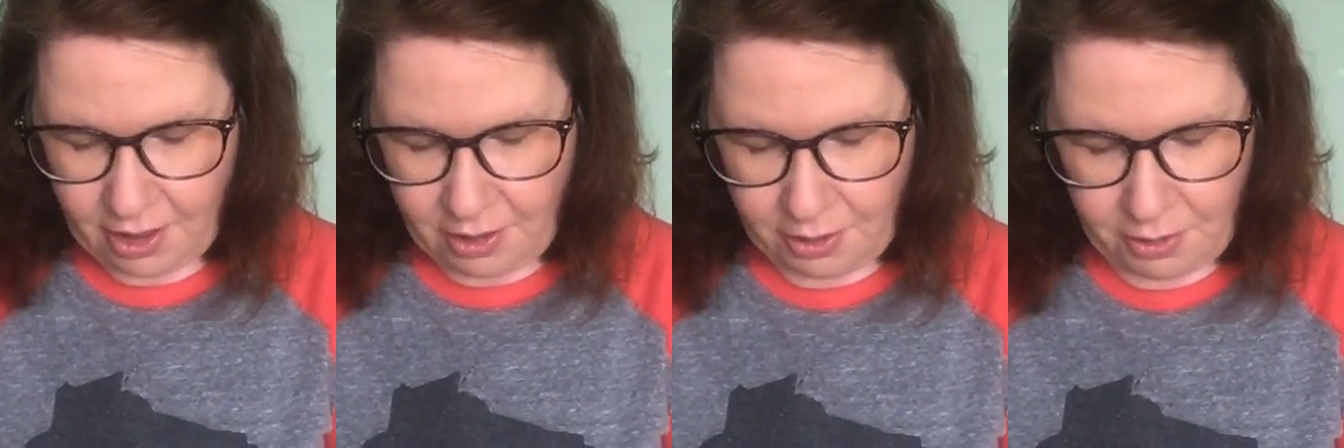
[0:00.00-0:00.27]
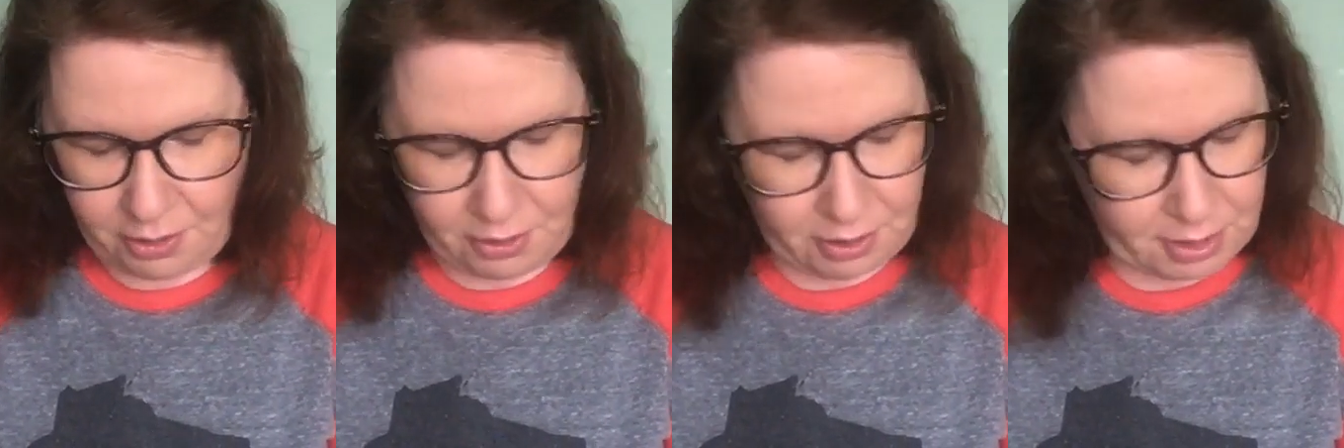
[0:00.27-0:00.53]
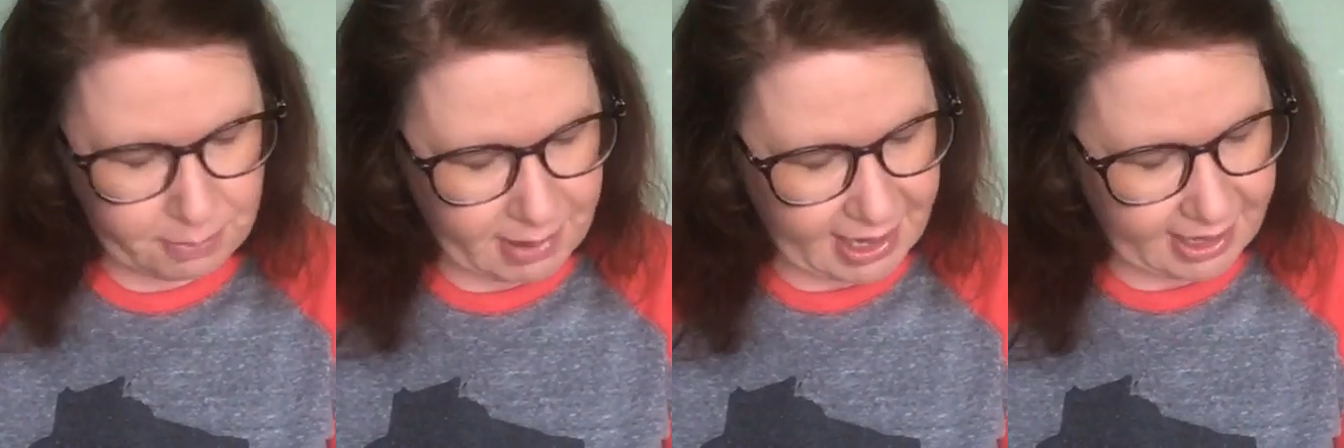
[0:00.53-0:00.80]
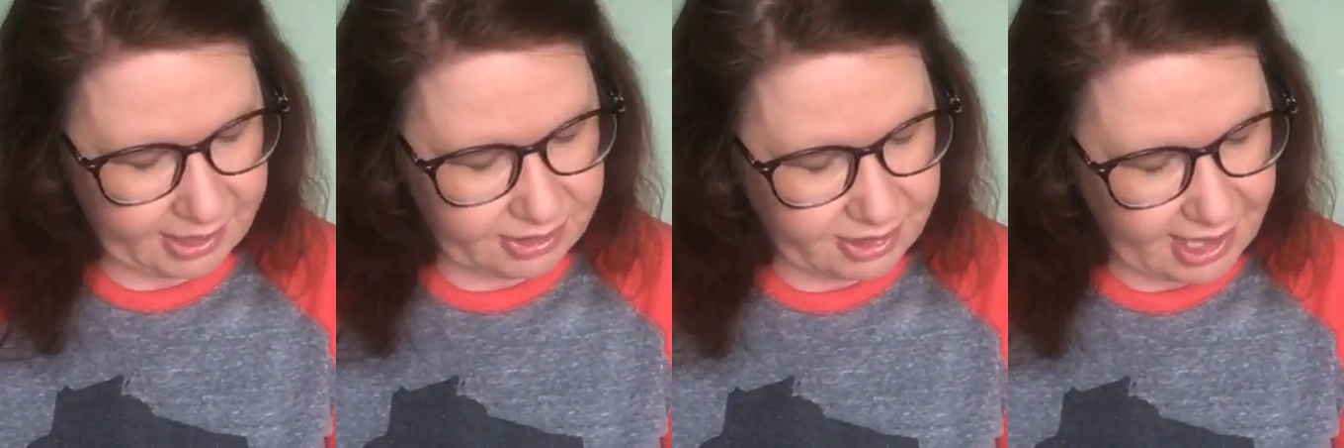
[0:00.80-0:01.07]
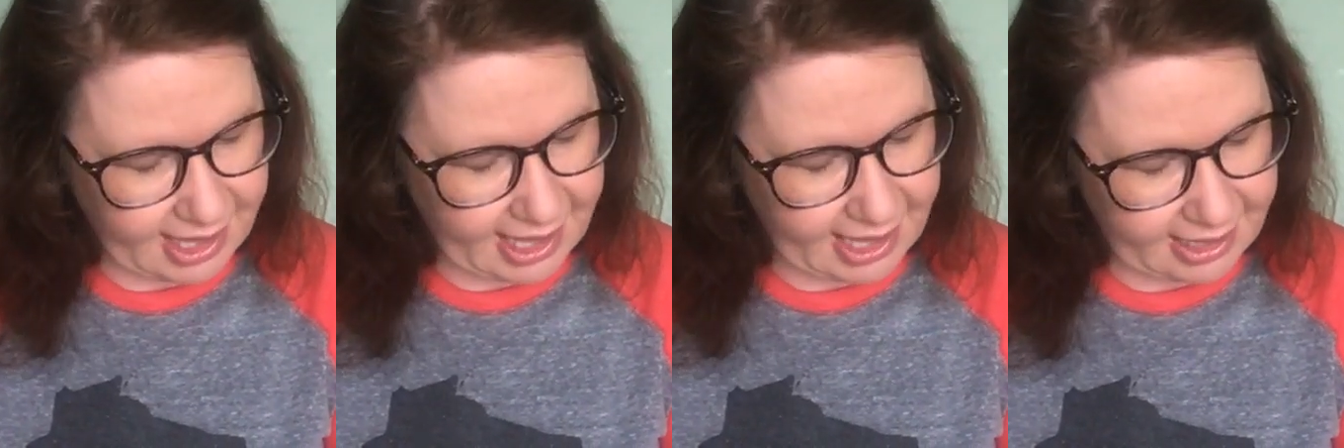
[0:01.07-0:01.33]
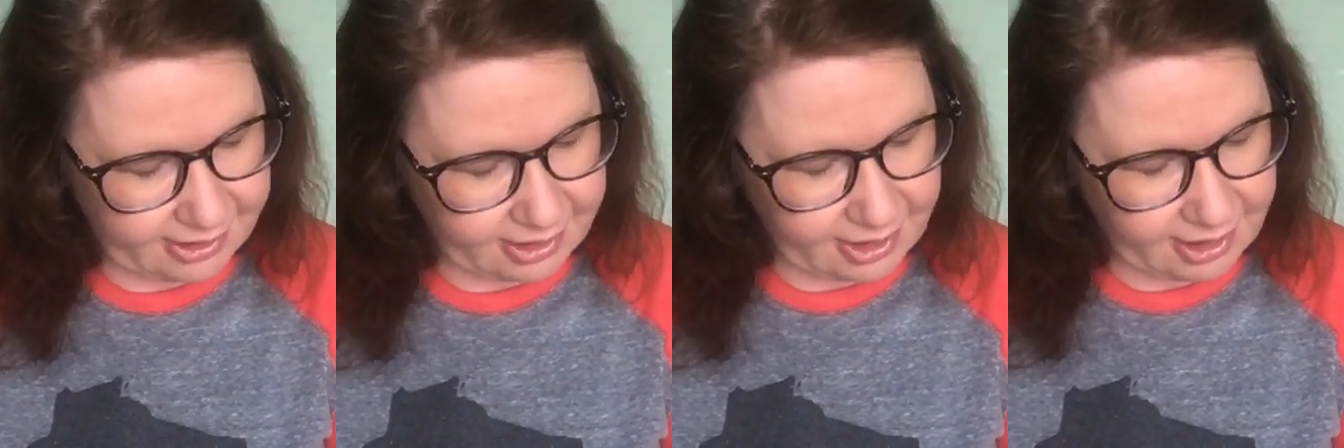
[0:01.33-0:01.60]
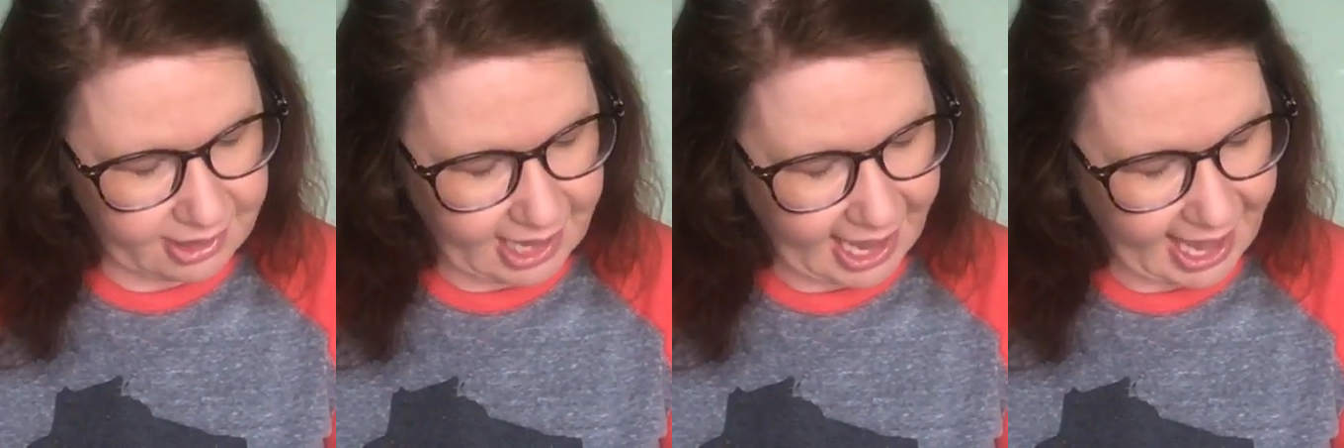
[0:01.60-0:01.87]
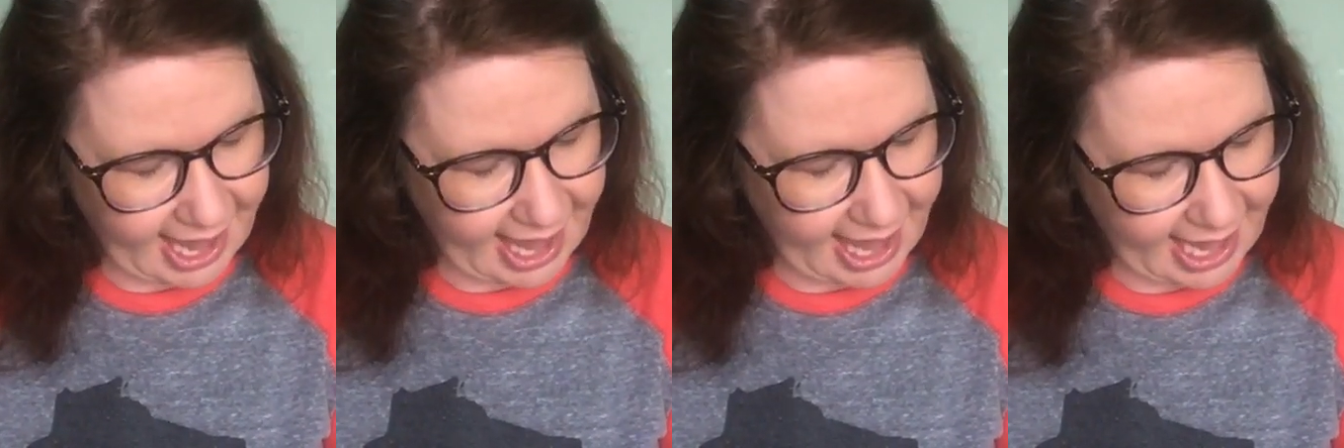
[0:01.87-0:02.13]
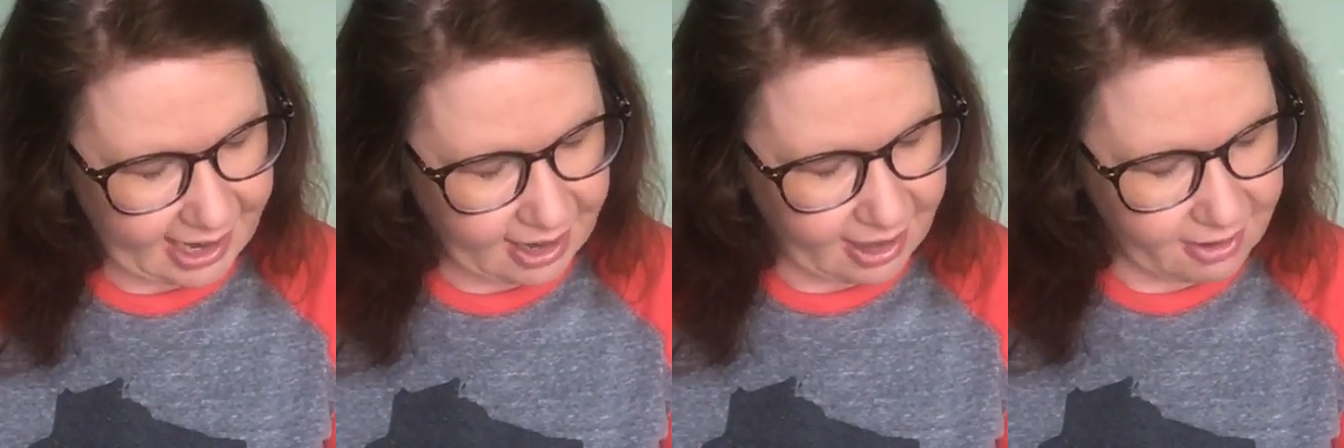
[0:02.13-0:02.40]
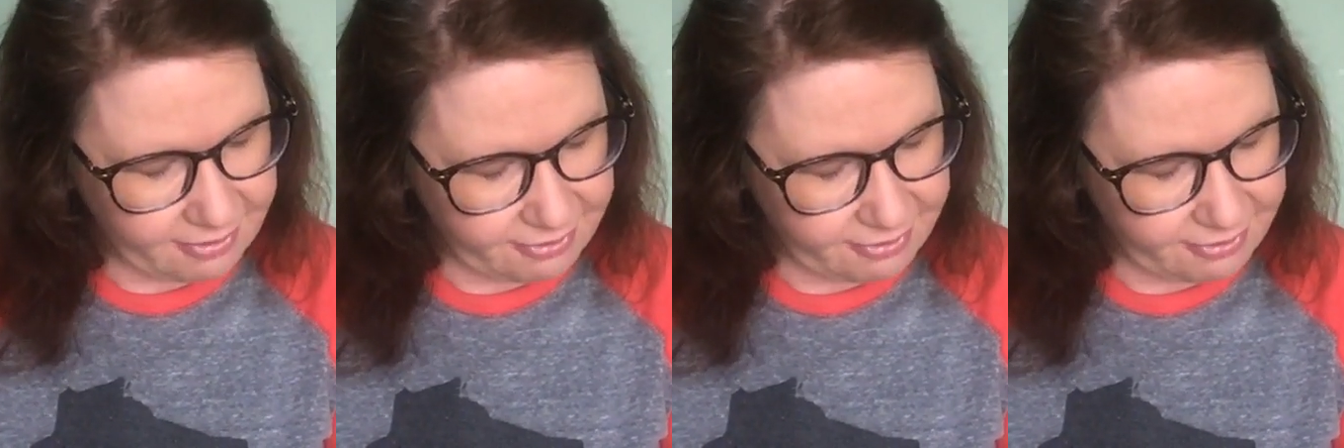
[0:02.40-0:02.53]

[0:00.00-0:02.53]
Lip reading: Old MacDonald had a